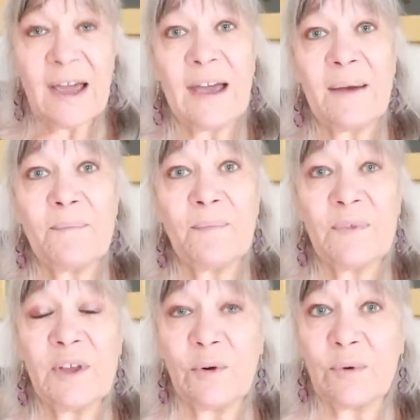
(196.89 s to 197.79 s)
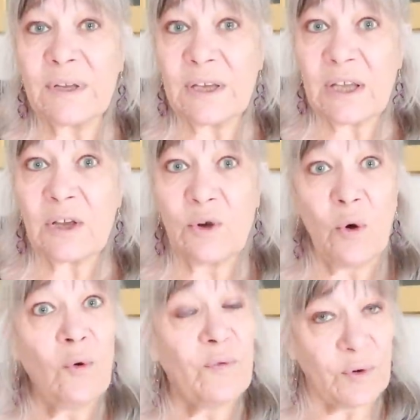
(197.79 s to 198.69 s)
um, you know,
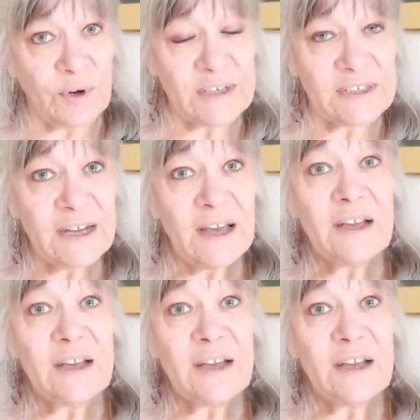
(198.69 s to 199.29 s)
go for it.